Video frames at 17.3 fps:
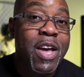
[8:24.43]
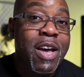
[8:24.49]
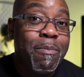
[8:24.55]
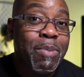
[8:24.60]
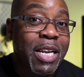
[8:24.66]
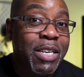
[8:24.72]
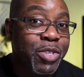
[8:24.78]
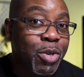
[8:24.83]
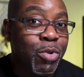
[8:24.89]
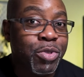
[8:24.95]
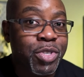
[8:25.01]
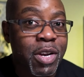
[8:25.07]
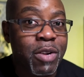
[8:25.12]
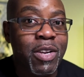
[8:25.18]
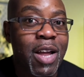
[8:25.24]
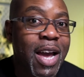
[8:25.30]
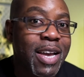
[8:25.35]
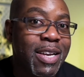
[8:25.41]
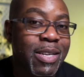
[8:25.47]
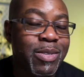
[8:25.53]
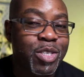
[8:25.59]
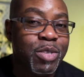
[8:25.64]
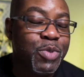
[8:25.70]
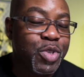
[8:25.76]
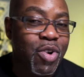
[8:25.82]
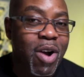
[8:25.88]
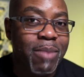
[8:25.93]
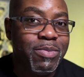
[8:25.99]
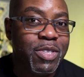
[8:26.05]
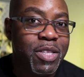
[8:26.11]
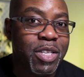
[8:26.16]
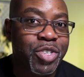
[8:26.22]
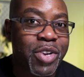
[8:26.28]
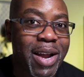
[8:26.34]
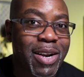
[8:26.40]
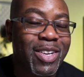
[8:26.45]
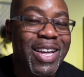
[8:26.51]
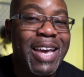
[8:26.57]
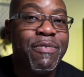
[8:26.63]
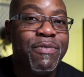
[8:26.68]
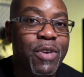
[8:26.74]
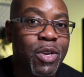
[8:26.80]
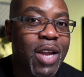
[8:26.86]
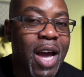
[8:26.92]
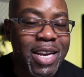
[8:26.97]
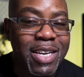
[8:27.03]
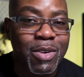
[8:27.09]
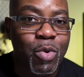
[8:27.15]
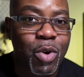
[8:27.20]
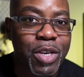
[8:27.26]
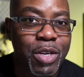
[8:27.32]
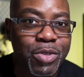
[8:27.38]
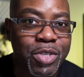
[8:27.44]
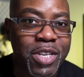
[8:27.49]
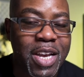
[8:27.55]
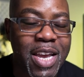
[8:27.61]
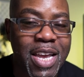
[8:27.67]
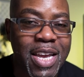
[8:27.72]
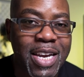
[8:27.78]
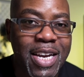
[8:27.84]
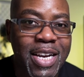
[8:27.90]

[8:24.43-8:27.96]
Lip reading: Please also like and subscribe to the channel if you like what you see.